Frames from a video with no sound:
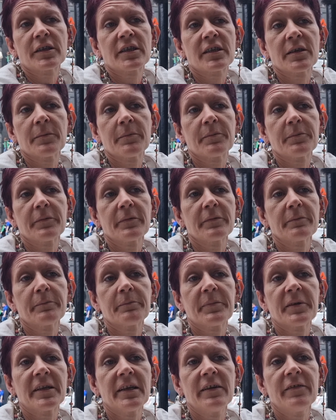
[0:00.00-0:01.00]
to
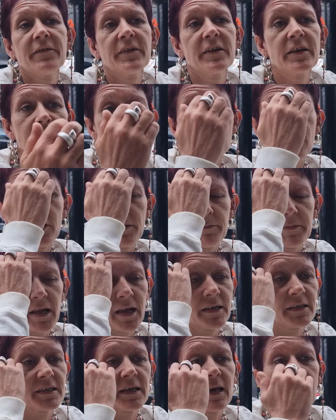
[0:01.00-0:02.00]
be living in Germany
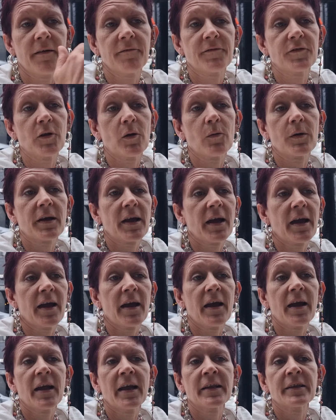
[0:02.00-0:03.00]
and to have no
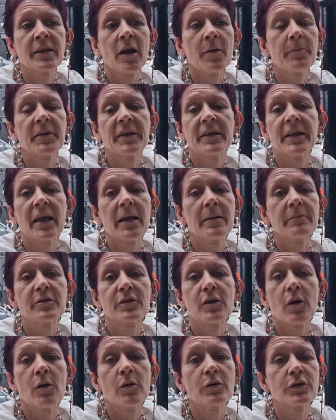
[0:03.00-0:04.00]
care and not being able
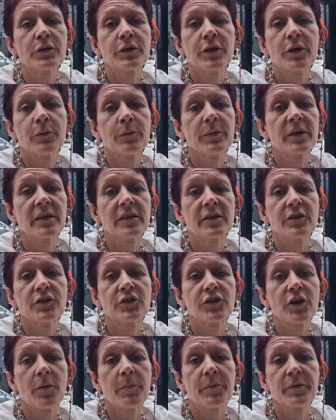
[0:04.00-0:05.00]
to go and do your weekly
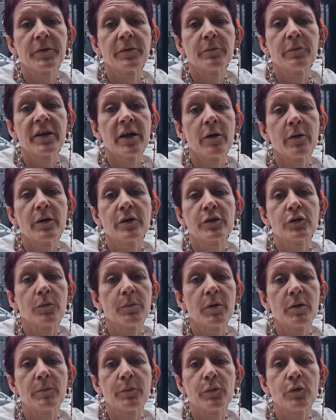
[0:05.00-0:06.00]
shopping without a
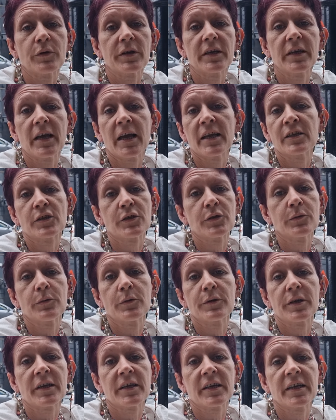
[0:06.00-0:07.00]
double buggy and two
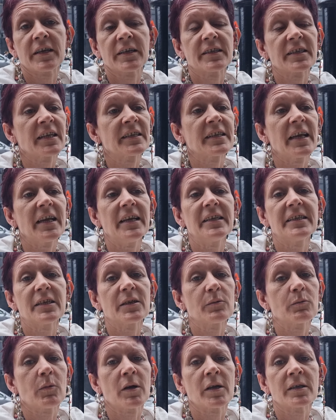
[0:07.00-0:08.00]
other kids. And they
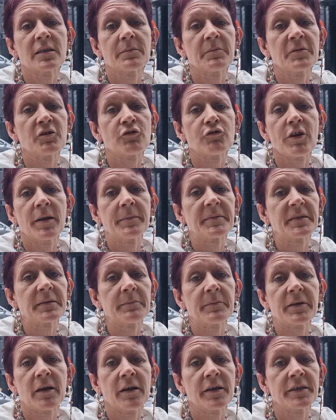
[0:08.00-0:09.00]
didn't want to be
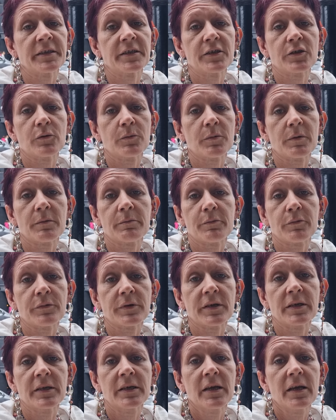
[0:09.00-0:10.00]
traipsing behind a double
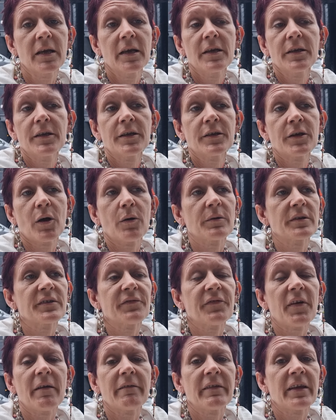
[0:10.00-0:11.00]
buggy. Sure. You know, it
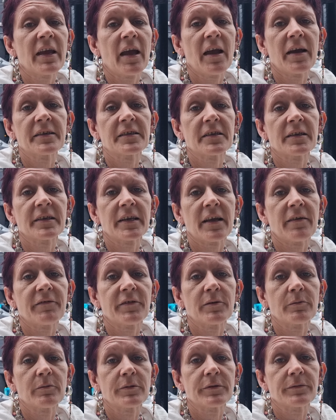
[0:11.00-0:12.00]
was very hard on
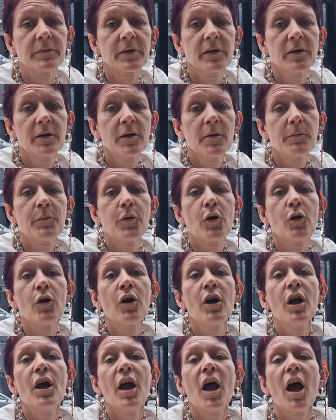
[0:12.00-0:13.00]
everyone. You know, and then
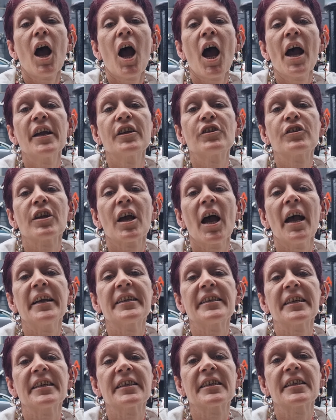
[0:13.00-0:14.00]
but trying to hide I,
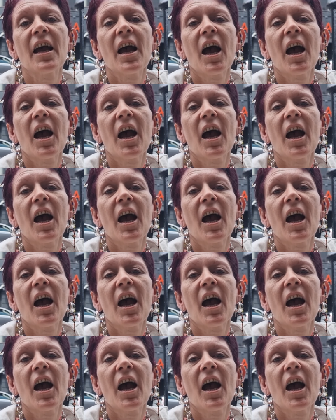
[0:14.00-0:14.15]
I did,